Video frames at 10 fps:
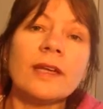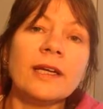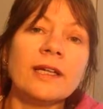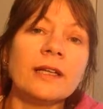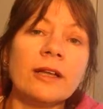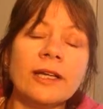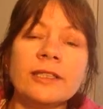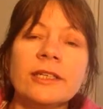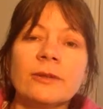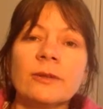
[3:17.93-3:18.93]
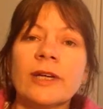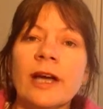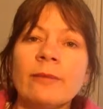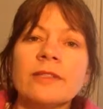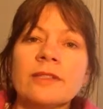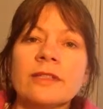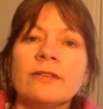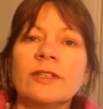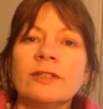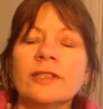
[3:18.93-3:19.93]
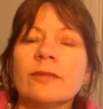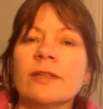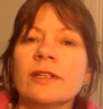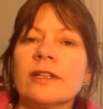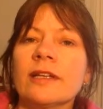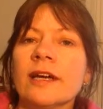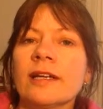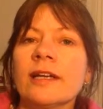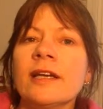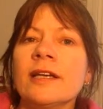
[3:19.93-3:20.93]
And a lot of times what happens if you do something like that